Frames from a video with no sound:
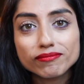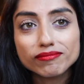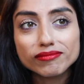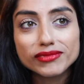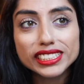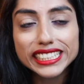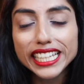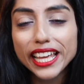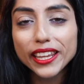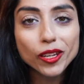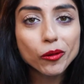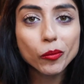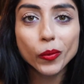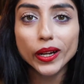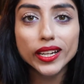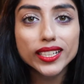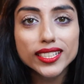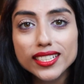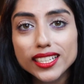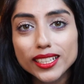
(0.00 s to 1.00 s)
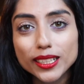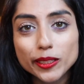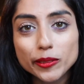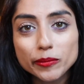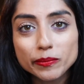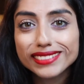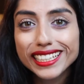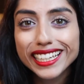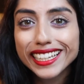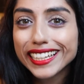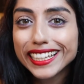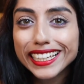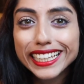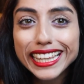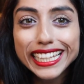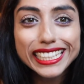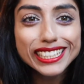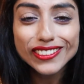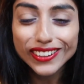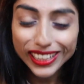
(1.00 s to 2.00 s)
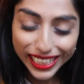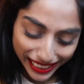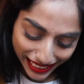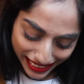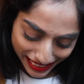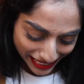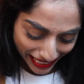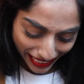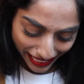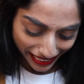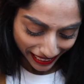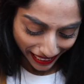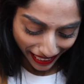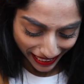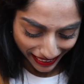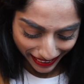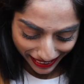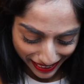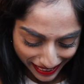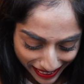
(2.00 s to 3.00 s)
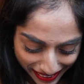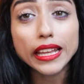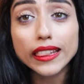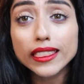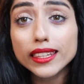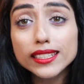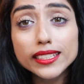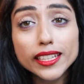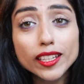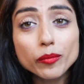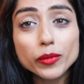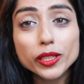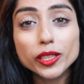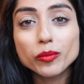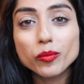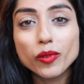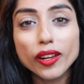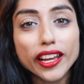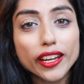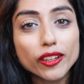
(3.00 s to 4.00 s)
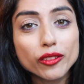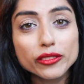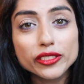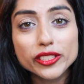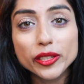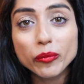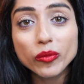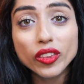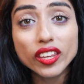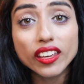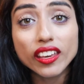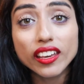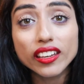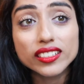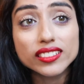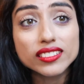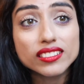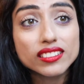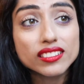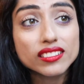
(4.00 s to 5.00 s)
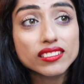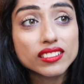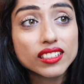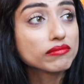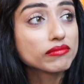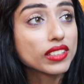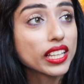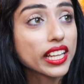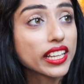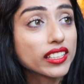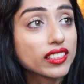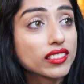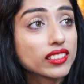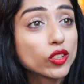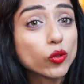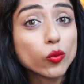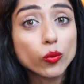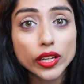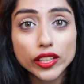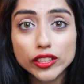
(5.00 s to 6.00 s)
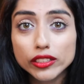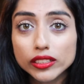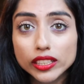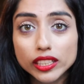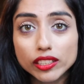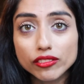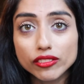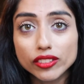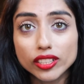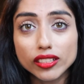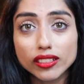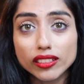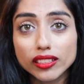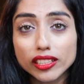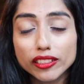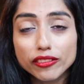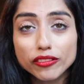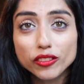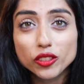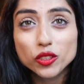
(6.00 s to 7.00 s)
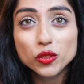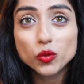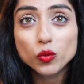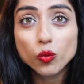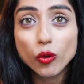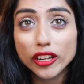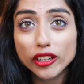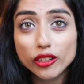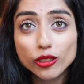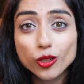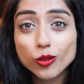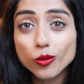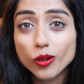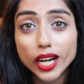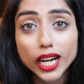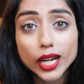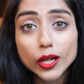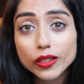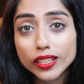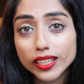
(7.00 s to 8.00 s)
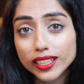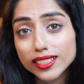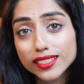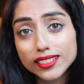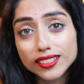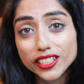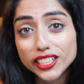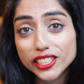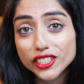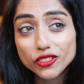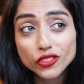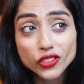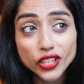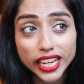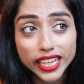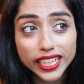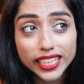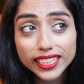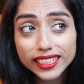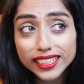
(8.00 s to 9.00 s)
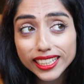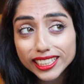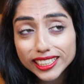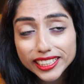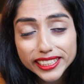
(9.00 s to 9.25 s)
it's nothing personal. That's all I can say. And this can be applied to something as like the weather even. If you wanted to go out and it starts raining,